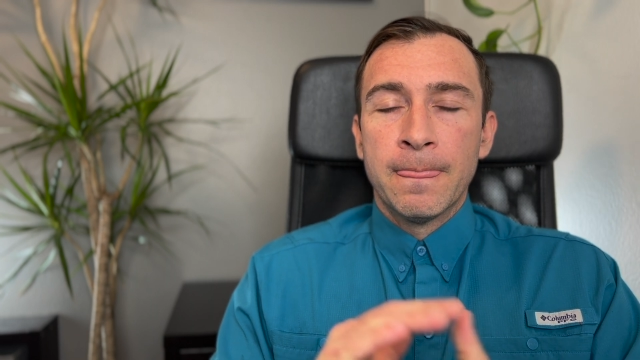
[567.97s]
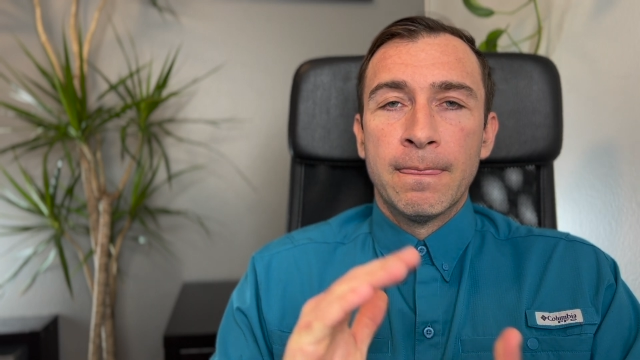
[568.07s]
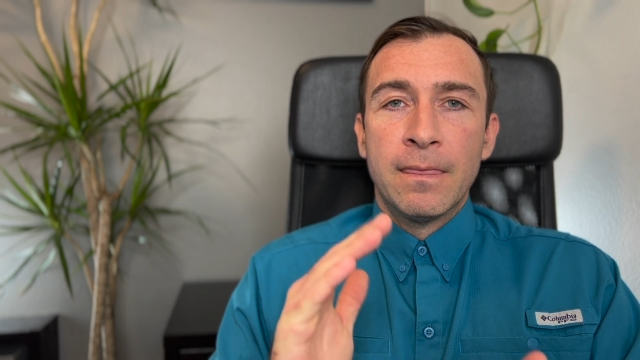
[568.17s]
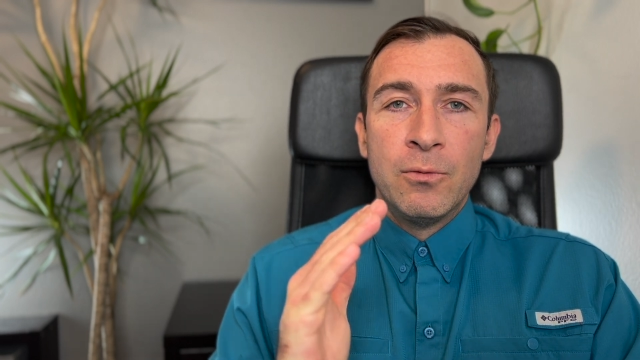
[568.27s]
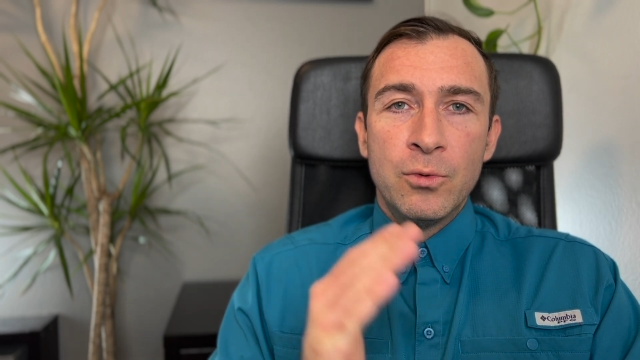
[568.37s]

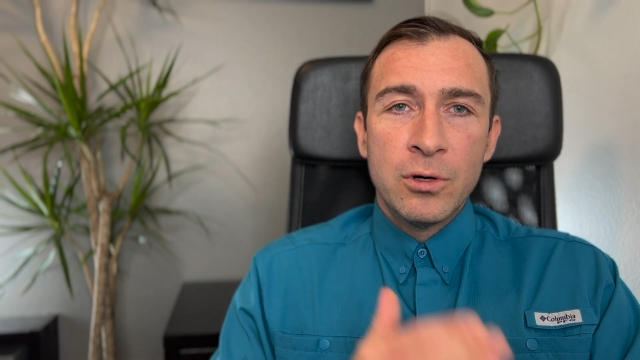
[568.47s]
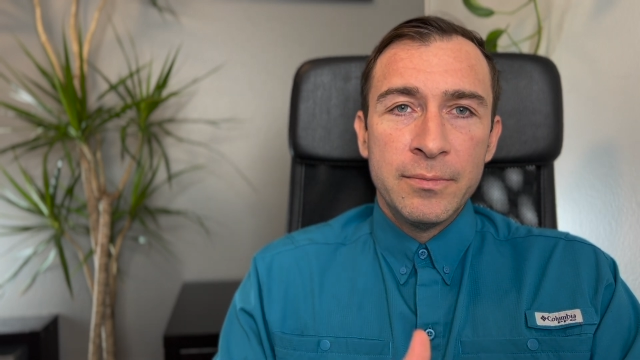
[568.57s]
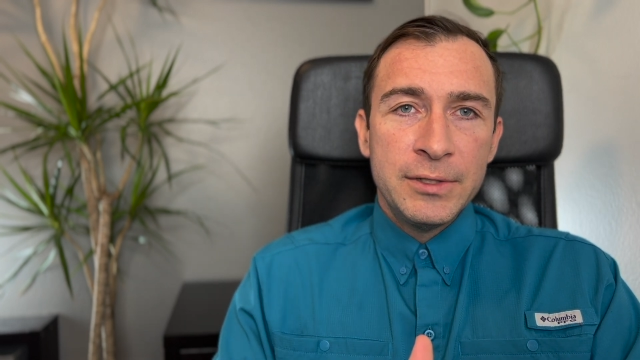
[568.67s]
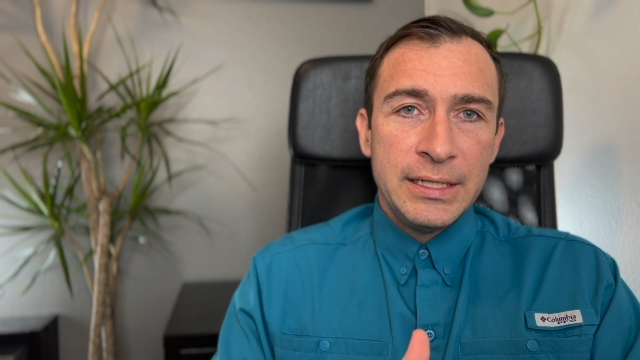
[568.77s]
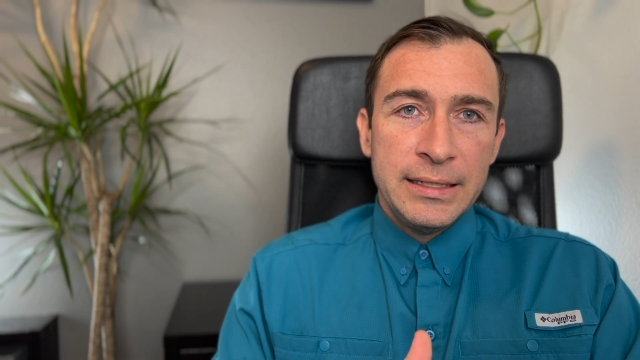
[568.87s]
the
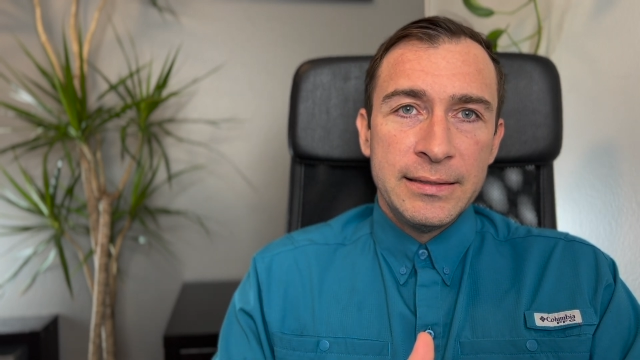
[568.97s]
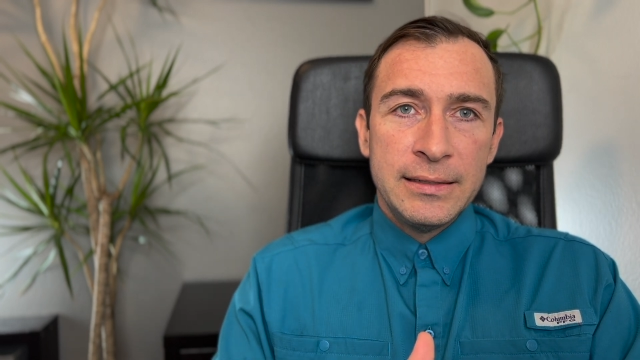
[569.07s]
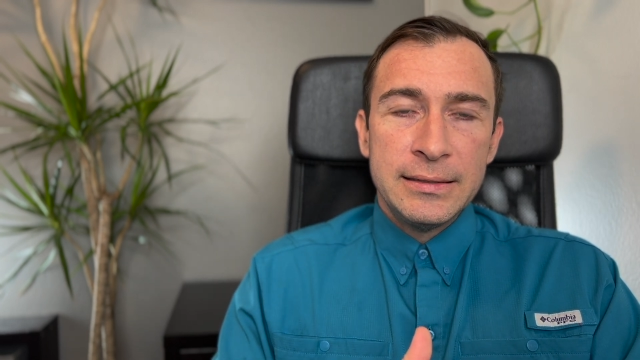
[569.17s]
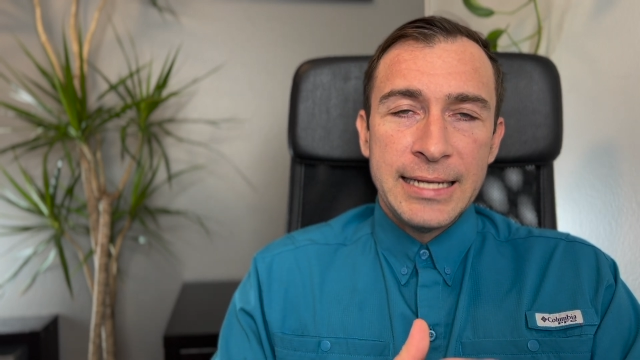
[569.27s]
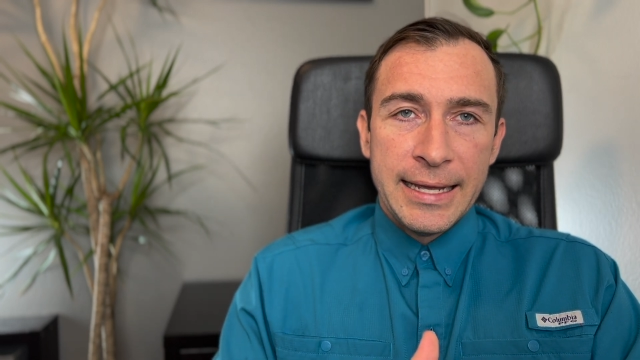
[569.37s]
warm
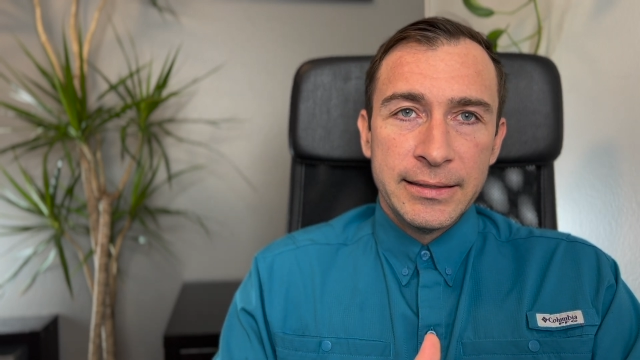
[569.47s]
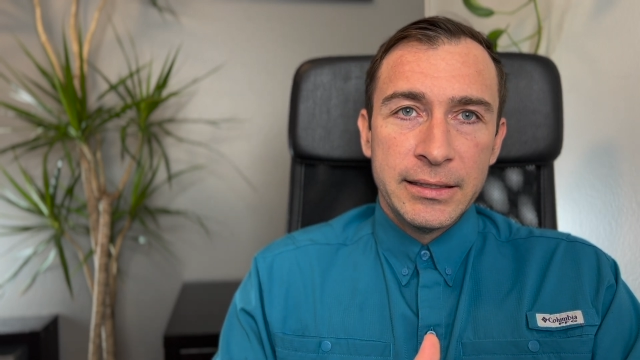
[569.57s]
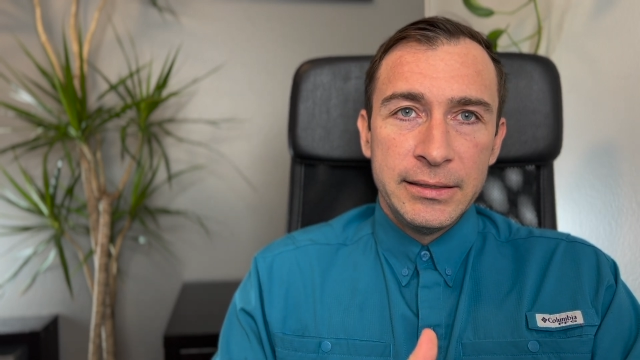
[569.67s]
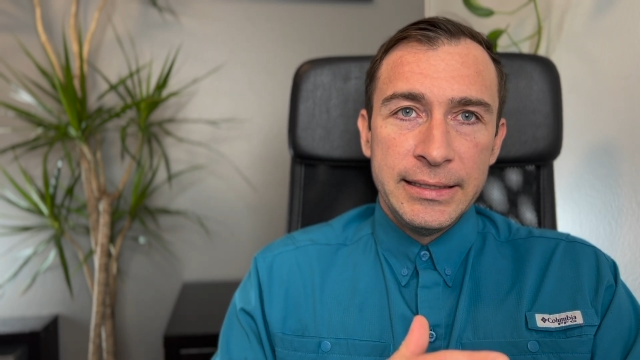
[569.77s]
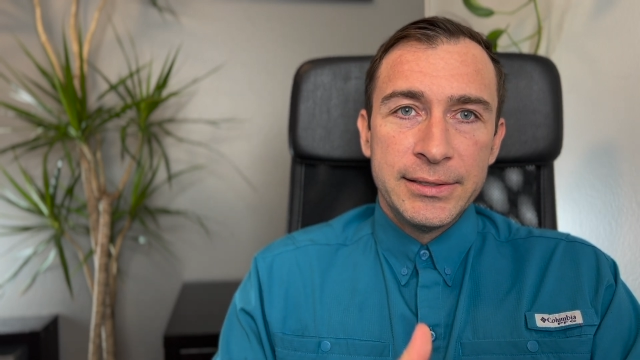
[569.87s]
season
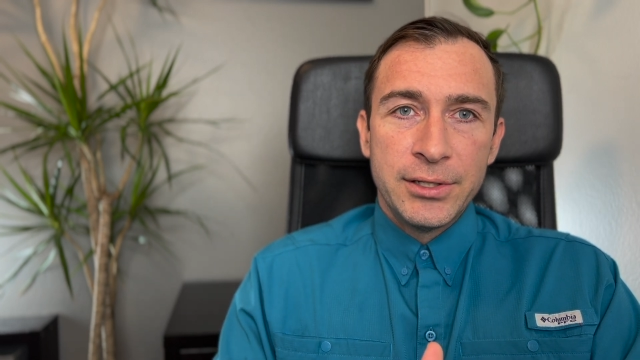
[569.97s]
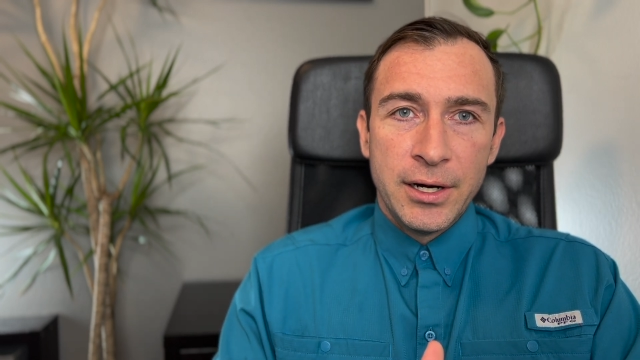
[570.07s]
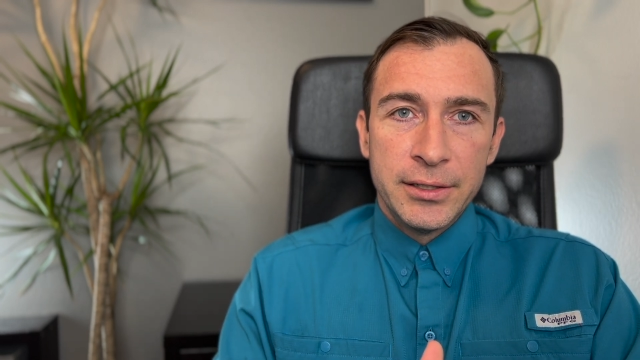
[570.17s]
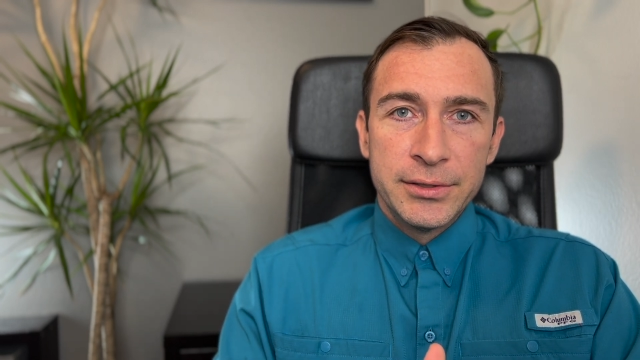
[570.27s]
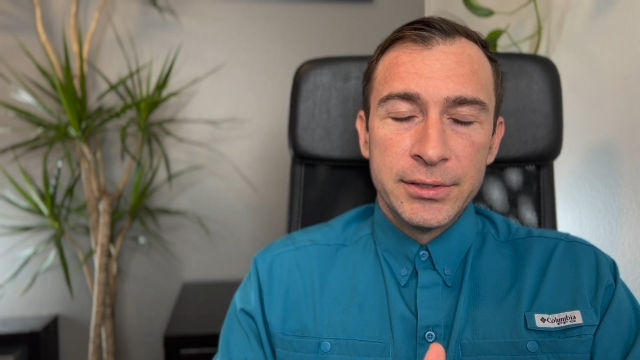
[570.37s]
technically
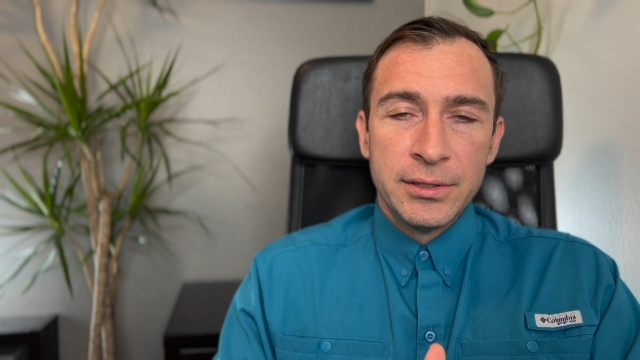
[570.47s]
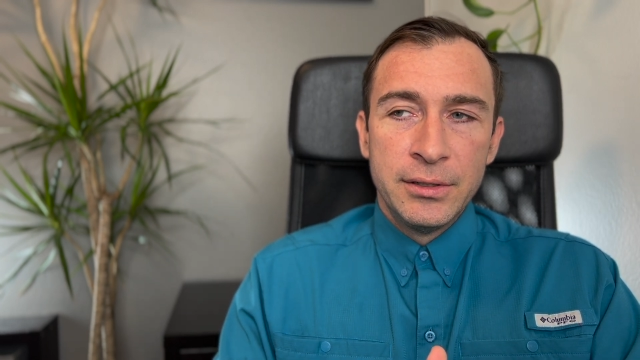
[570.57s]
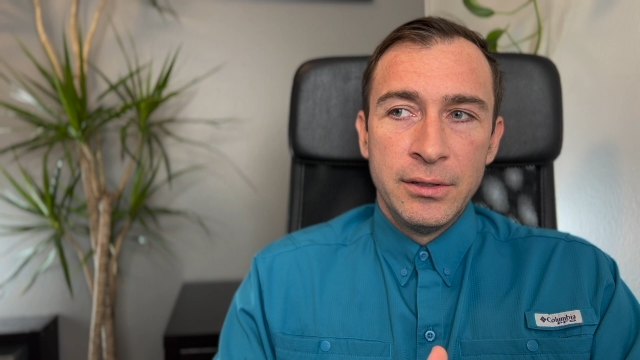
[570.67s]
starts